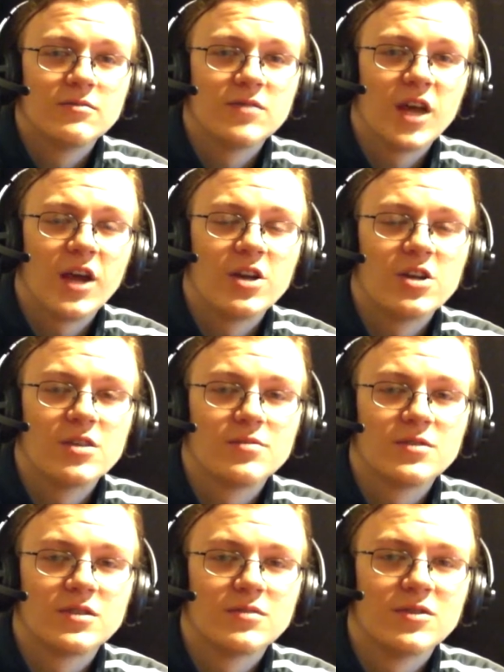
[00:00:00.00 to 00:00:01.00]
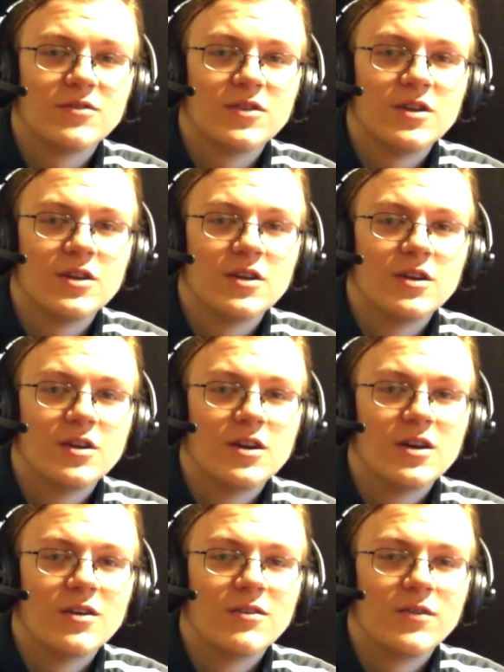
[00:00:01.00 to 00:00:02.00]
light up some of the
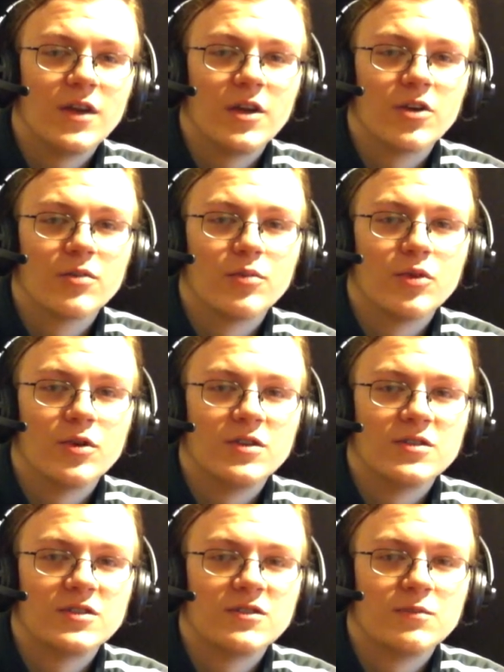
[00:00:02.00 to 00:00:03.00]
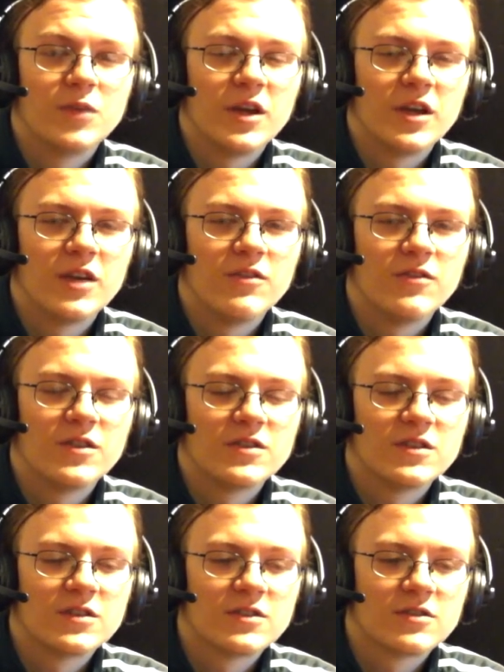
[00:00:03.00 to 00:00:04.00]
vaguer points of pinky
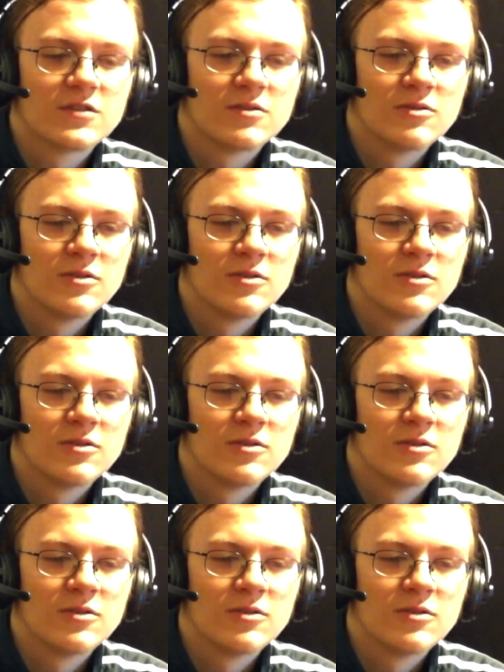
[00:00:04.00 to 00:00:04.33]
physics.